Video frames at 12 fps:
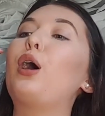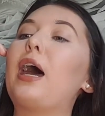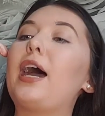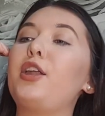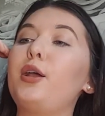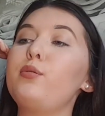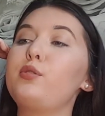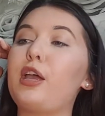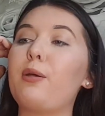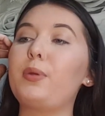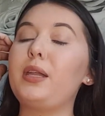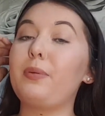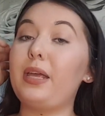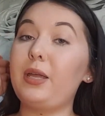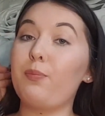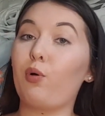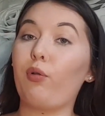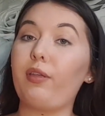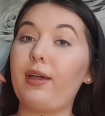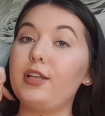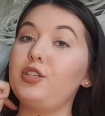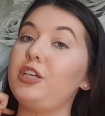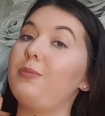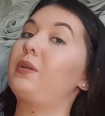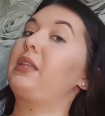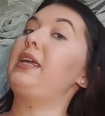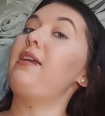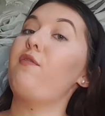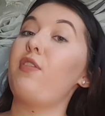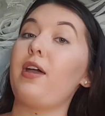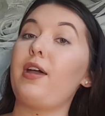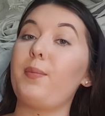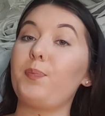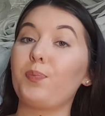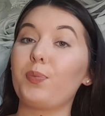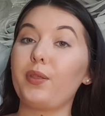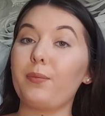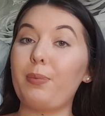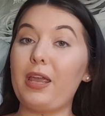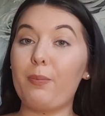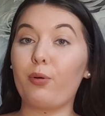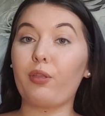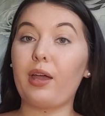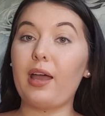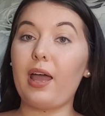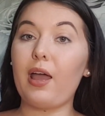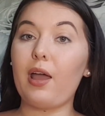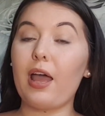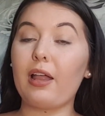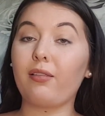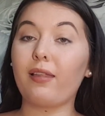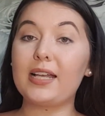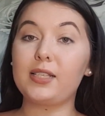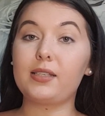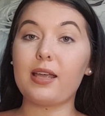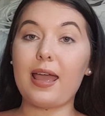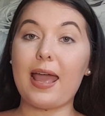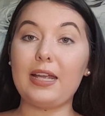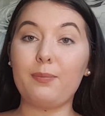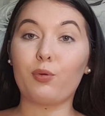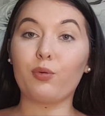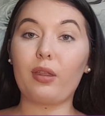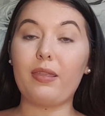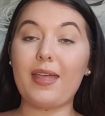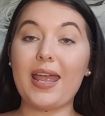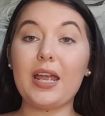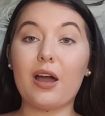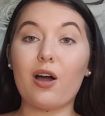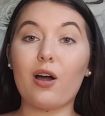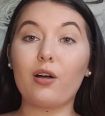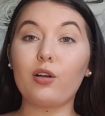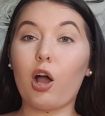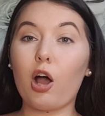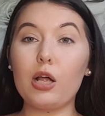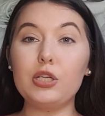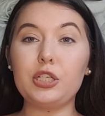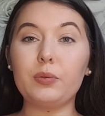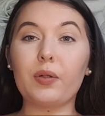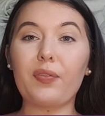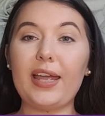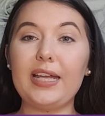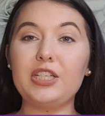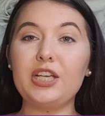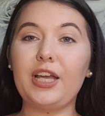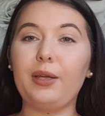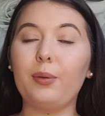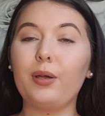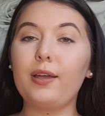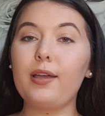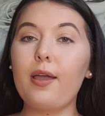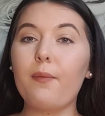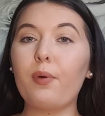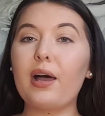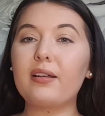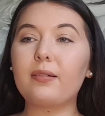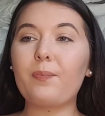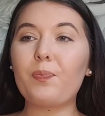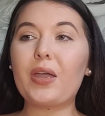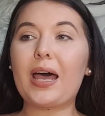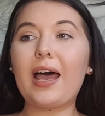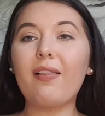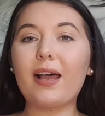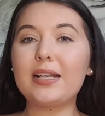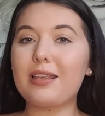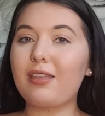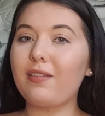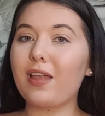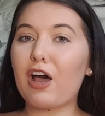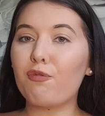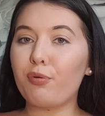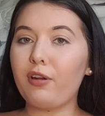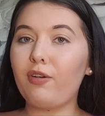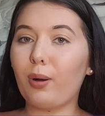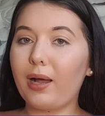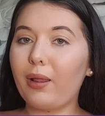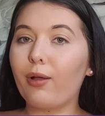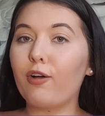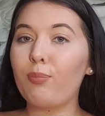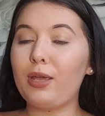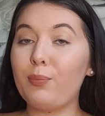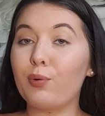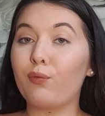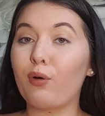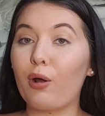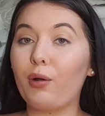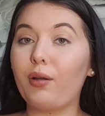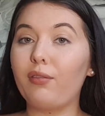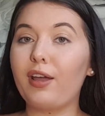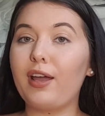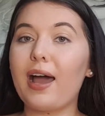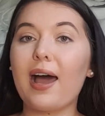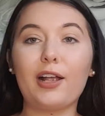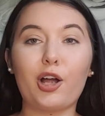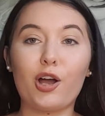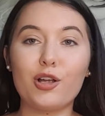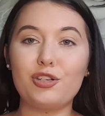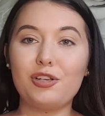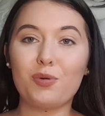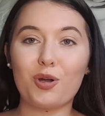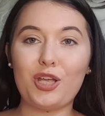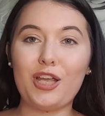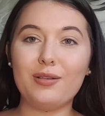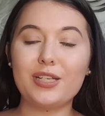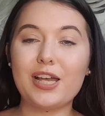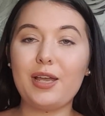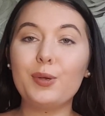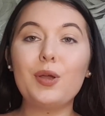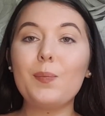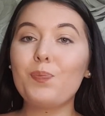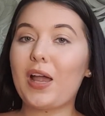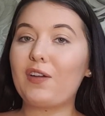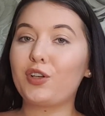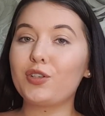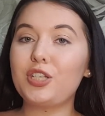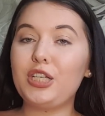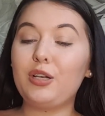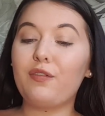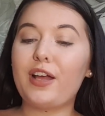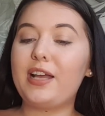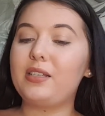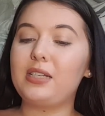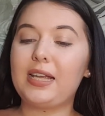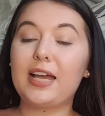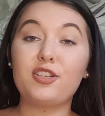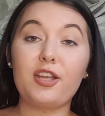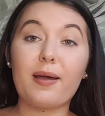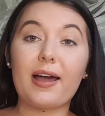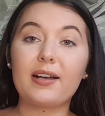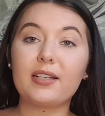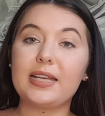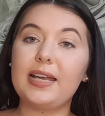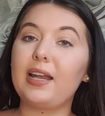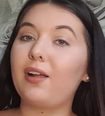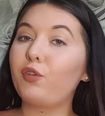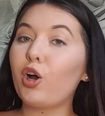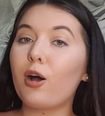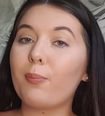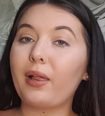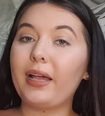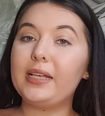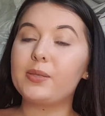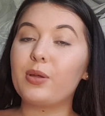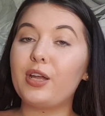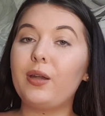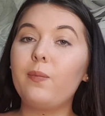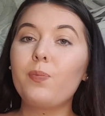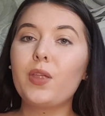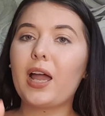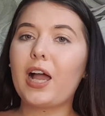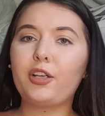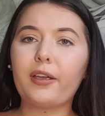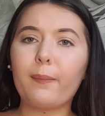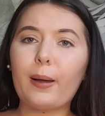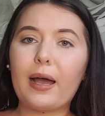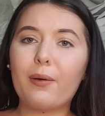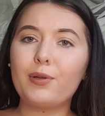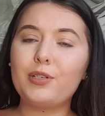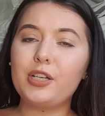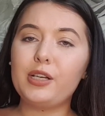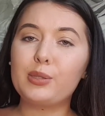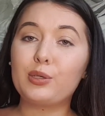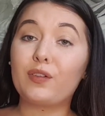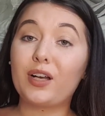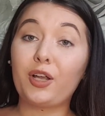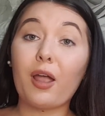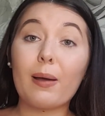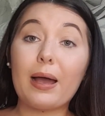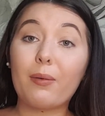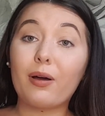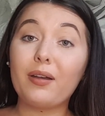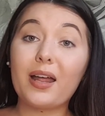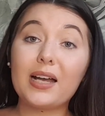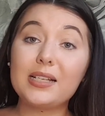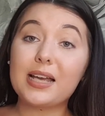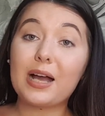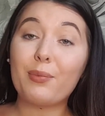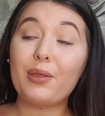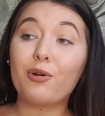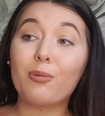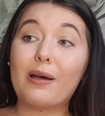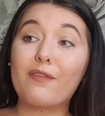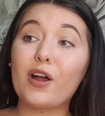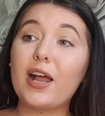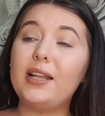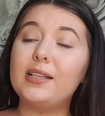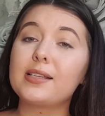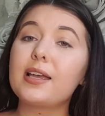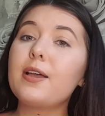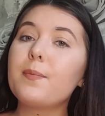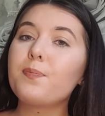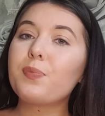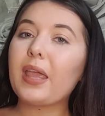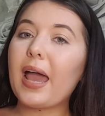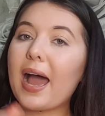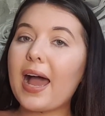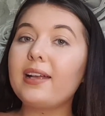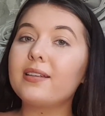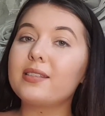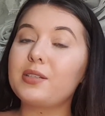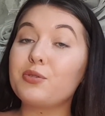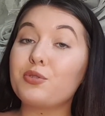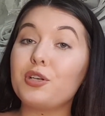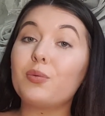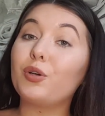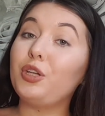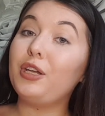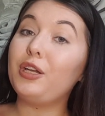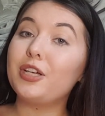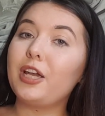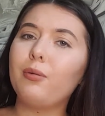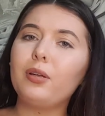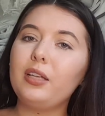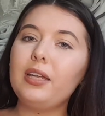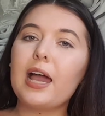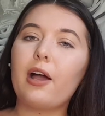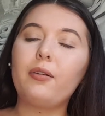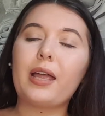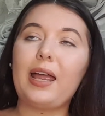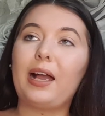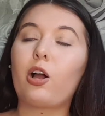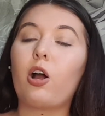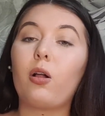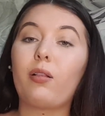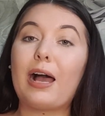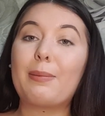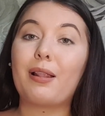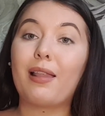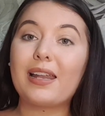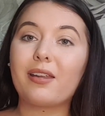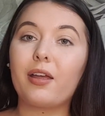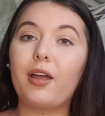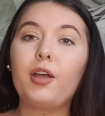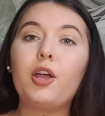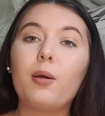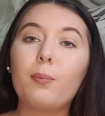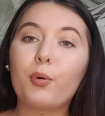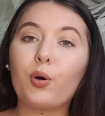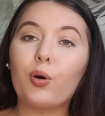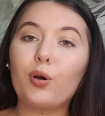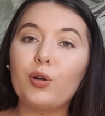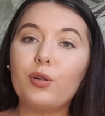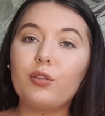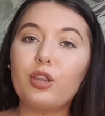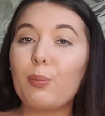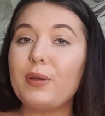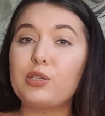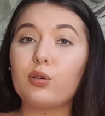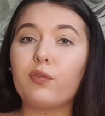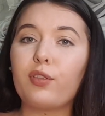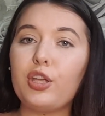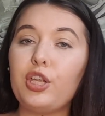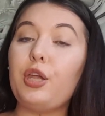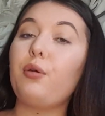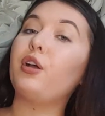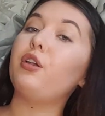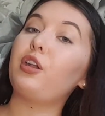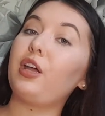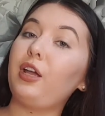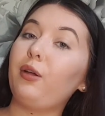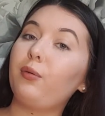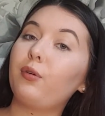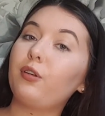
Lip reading: I know so many people that do believe that people that are less able than they are can't do what they do. Well, I like to think that I've proved quite a lot of people wrong, that I can't do what you do. I've gone to university, I do acting, I've got a placement, I go out and do stuff, I go out on nights out with all my friends. I can still do what you do. Yeah, okay, I can't climb a ladder, but there'll be stuff that you can do